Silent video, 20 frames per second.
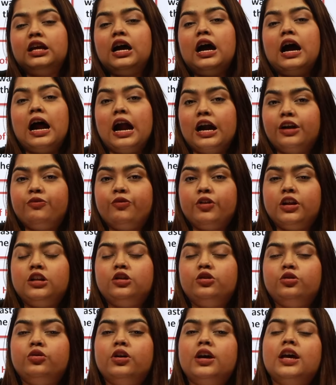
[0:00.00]
the heart
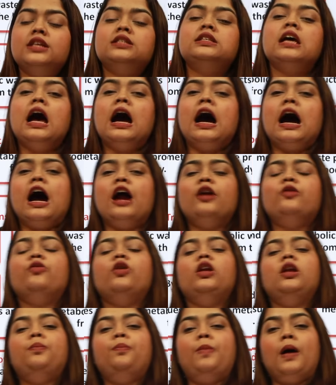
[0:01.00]
will do is, heart
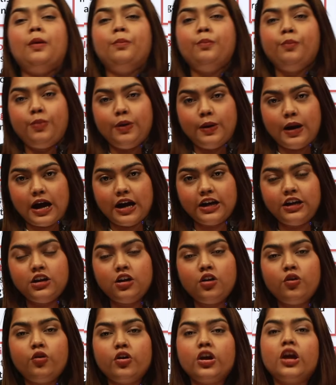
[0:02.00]
will pump blood,
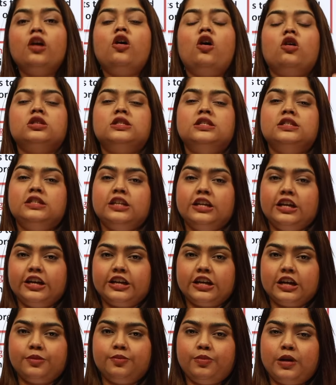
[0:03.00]
okay,
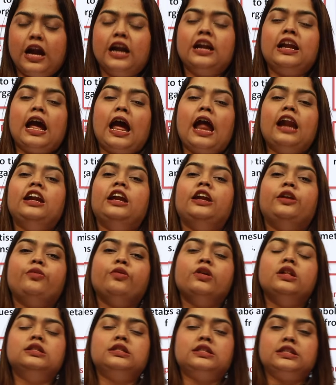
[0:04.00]
oxygenated blood, and it
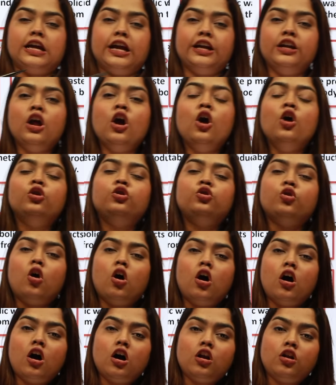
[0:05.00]
will send to
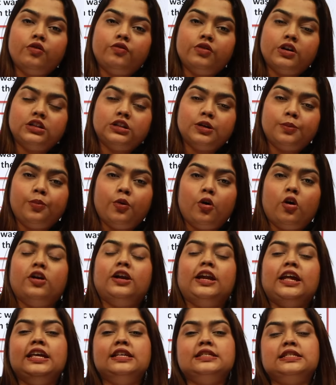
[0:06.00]
all over the
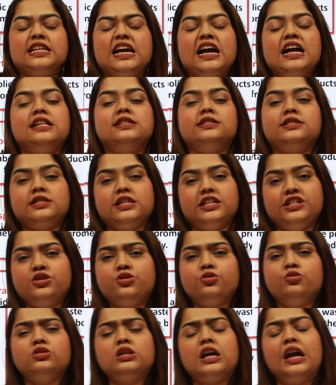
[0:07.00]
body, cells,
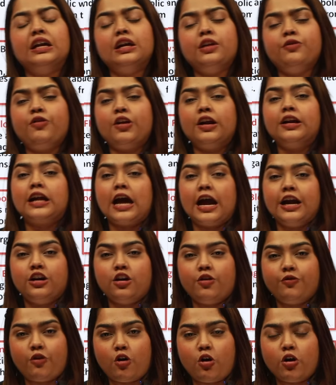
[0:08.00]
tissues and different kind
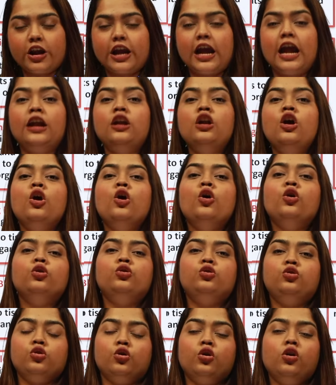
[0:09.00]
of organ
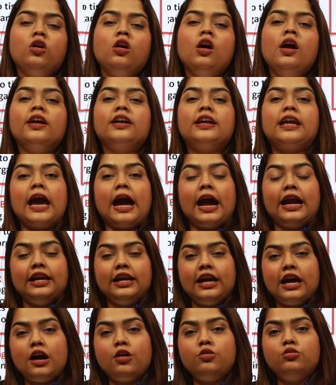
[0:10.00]
to
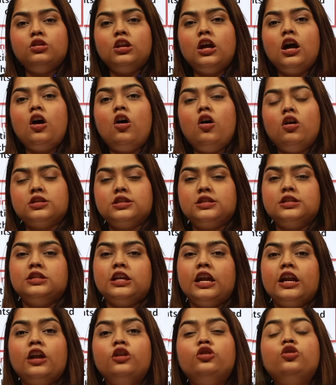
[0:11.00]
carry out the
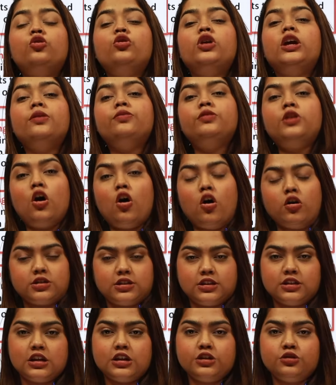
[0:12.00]
oxygen and to give the
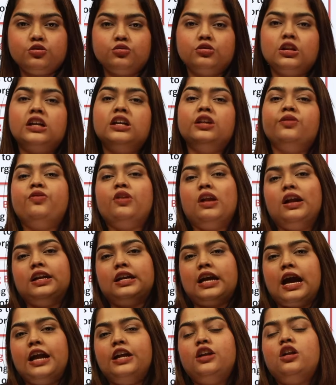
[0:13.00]
oxygen to the
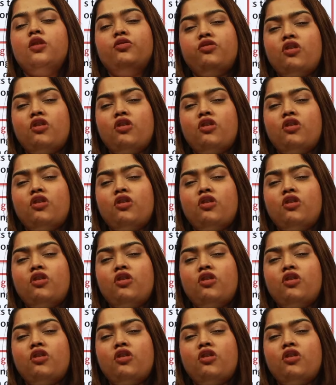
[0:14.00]
different kind of